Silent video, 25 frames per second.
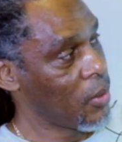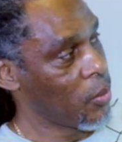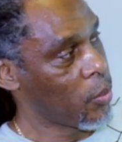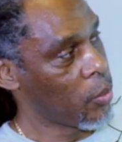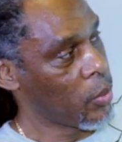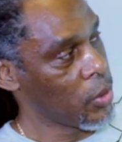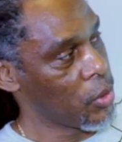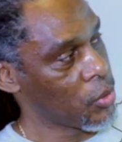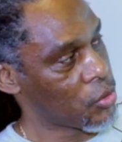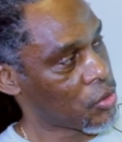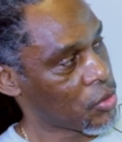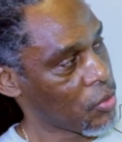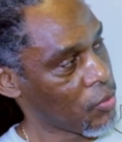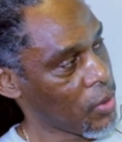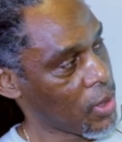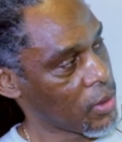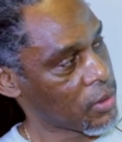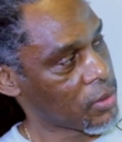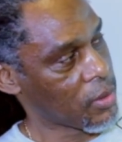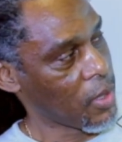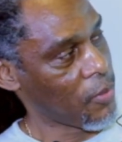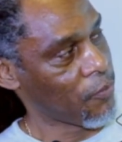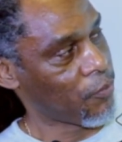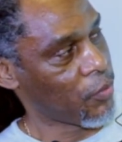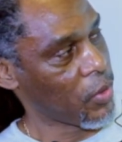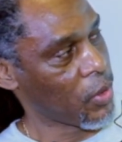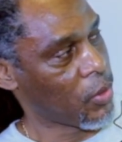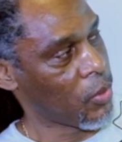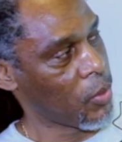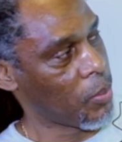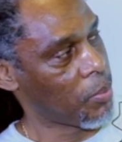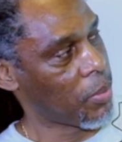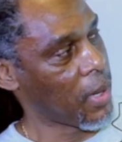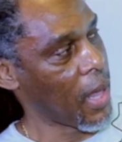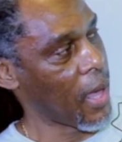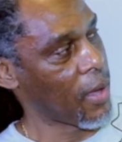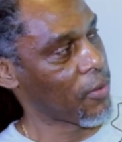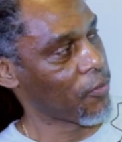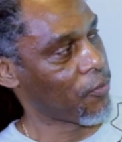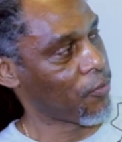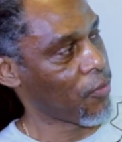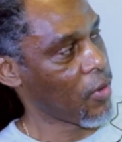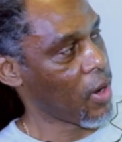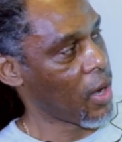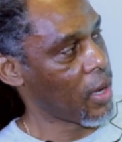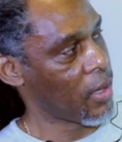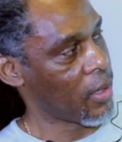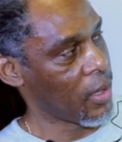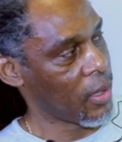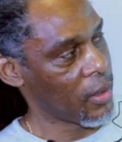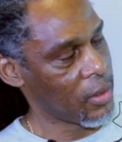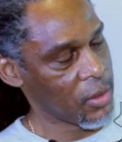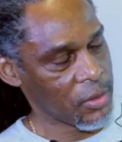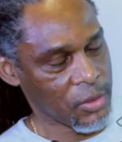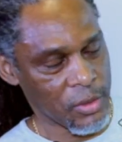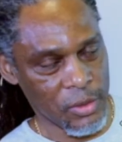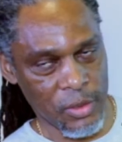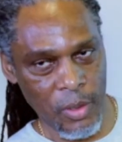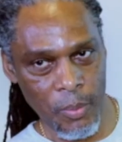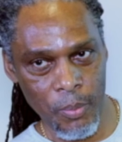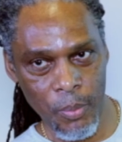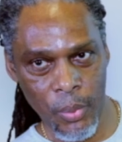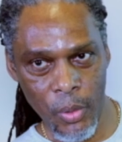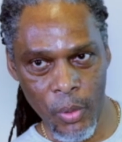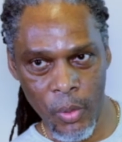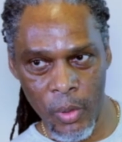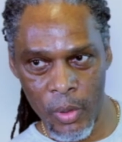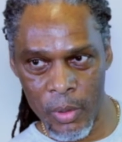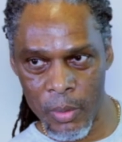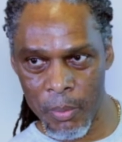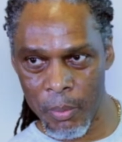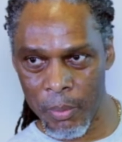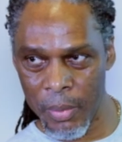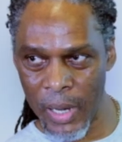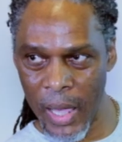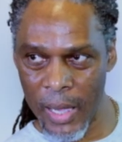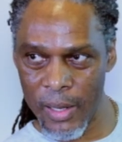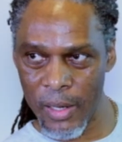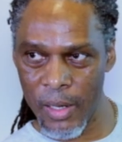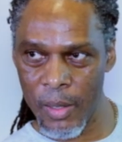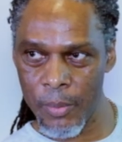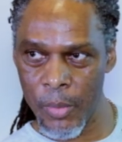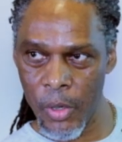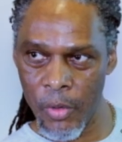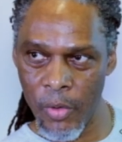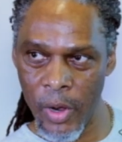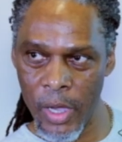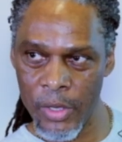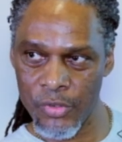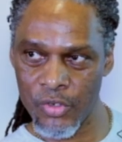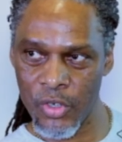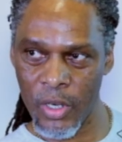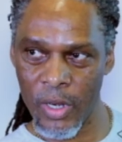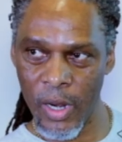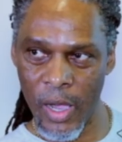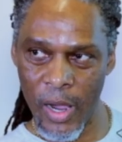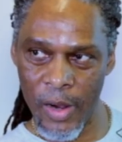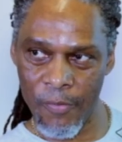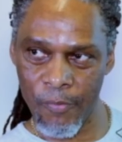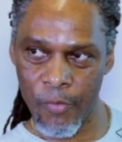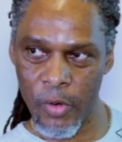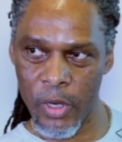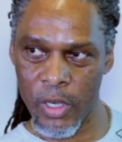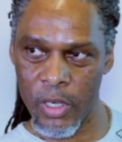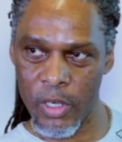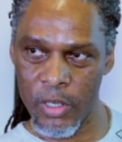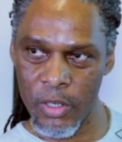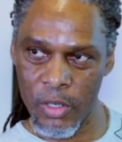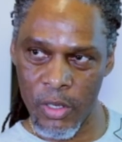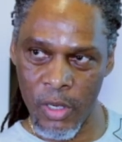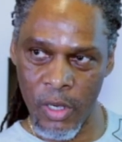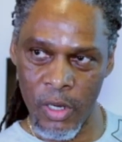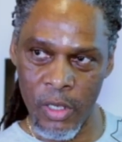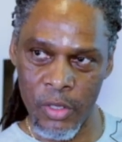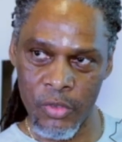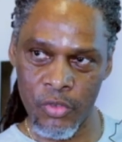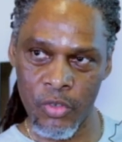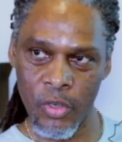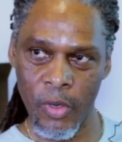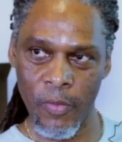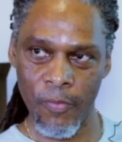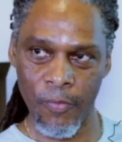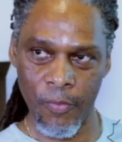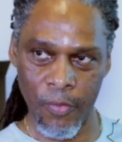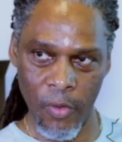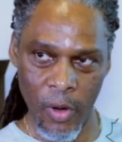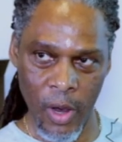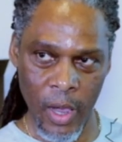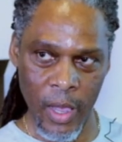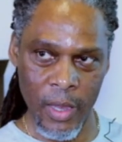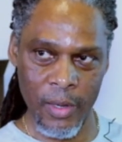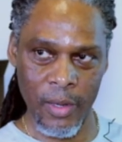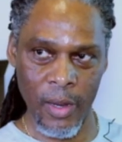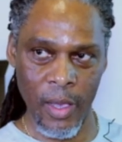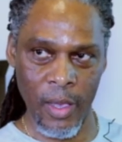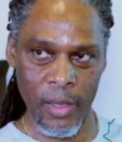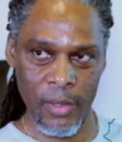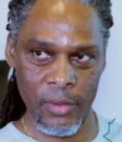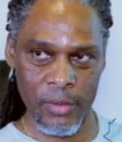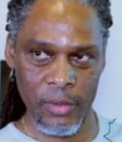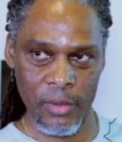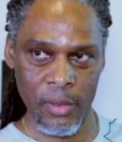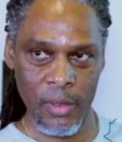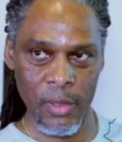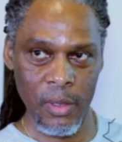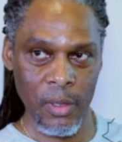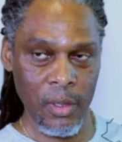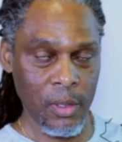We used to run something called Black Friday. This is important. Black Liberation African Knowledge Fridays.